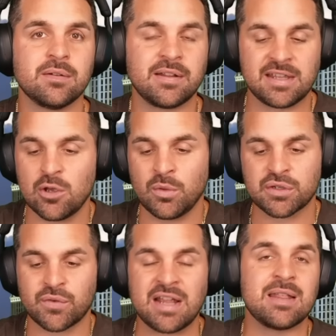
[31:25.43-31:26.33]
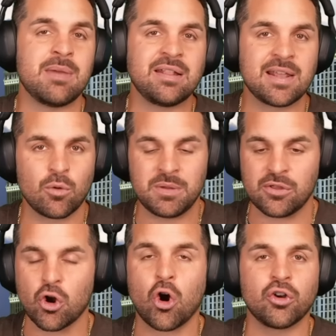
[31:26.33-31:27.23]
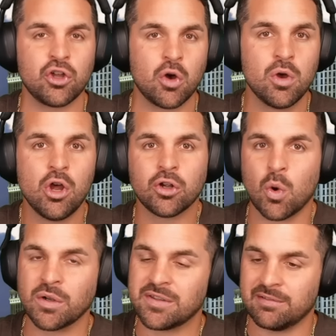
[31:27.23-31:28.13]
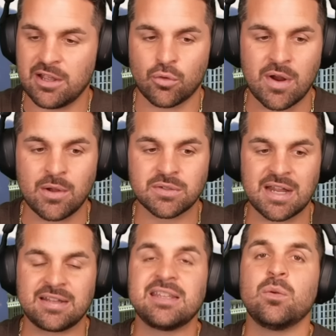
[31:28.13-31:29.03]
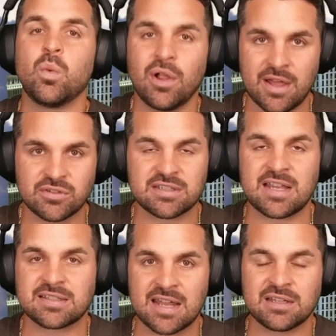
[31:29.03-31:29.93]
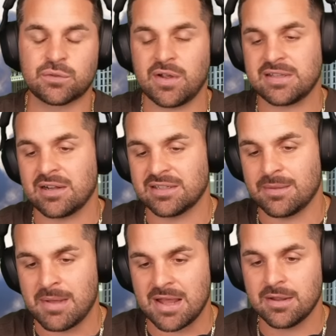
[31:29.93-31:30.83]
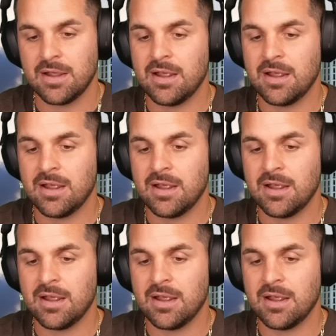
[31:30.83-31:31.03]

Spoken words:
I think he'll win this fight. And the main thing will be the cardio going to the later rounds. I think he will have success getting this fight down to the mat.